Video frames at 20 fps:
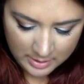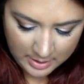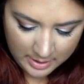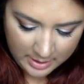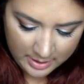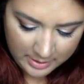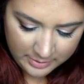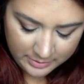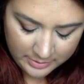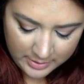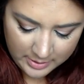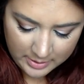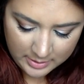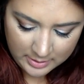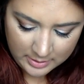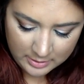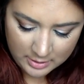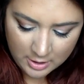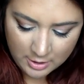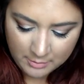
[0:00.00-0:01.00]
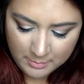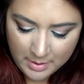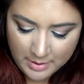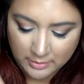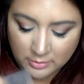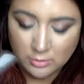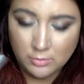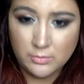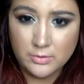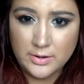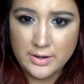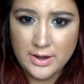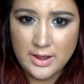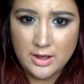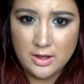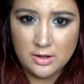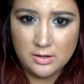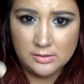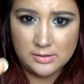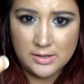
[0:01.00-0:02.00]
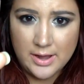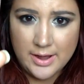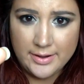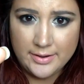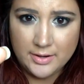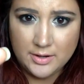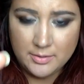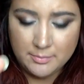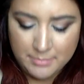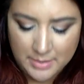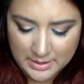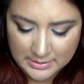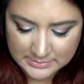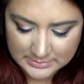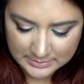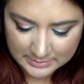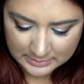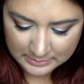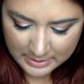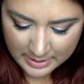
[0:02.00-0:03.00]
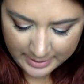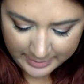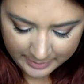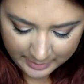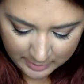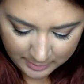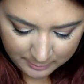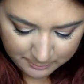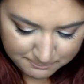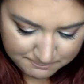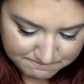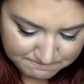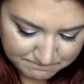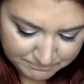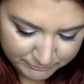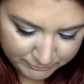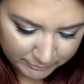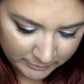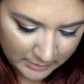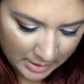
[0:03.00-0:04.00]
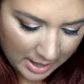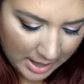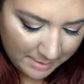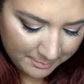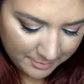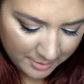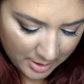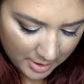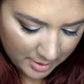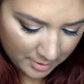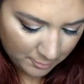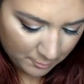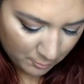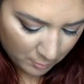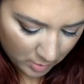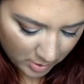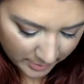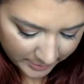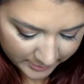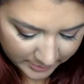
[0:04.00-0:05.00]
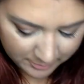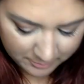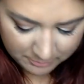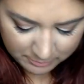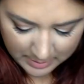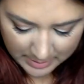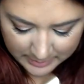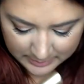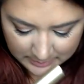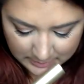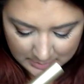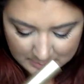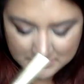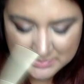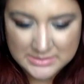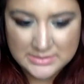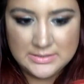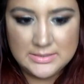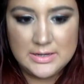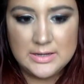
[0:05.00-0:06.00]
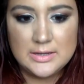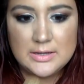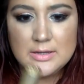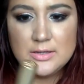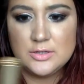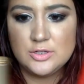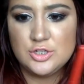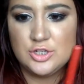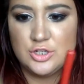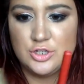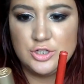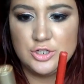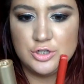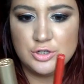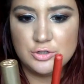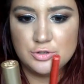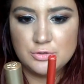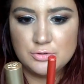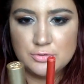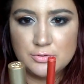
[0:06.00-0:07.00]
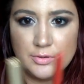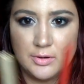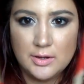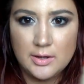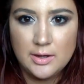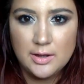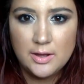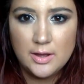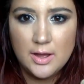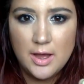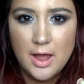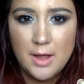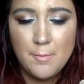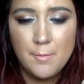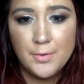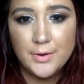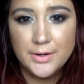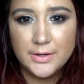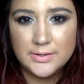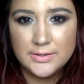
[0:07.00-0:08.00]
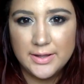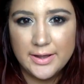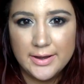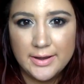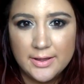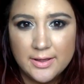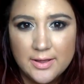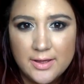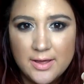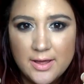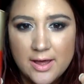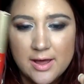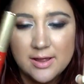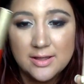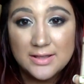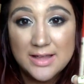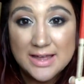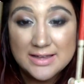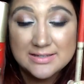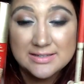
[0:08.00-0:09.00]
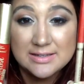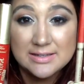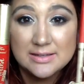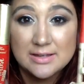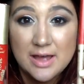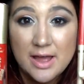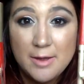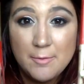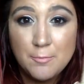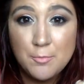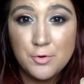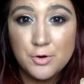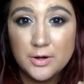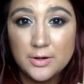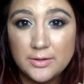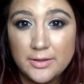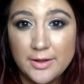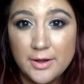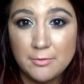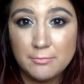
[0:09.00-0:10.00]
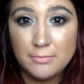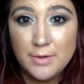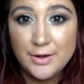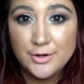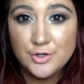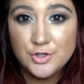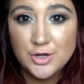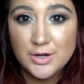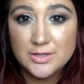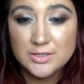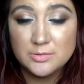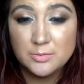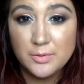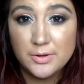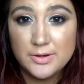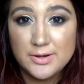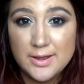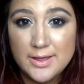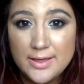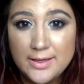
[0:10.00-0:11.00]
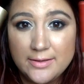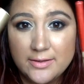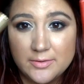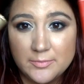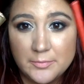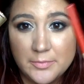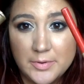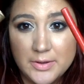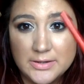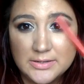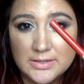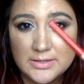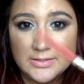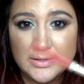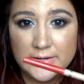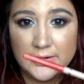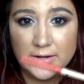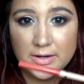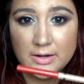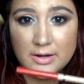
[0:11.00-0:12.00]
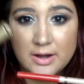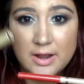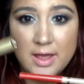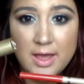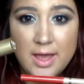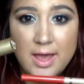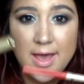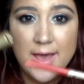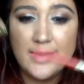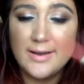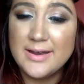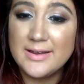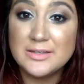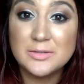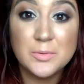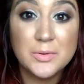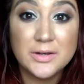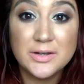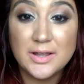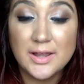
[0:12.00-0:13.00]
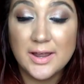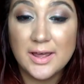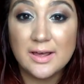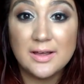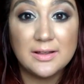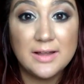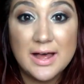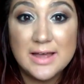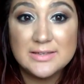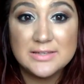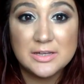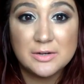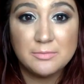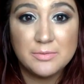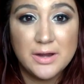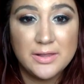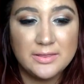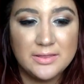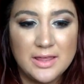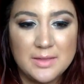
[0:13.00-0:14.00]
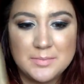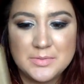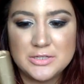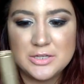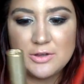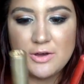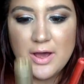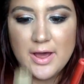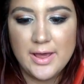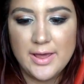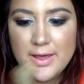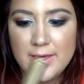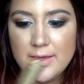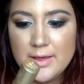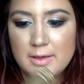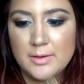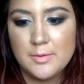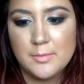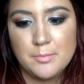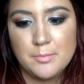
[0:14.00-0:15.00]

And then, oh, my L'Oreal liner, basic liner. I brought one red lipstick to do, I wanted like a classic, I wore like a red dress one night, we went to dinner, and I just wanted like a classic red lip, so I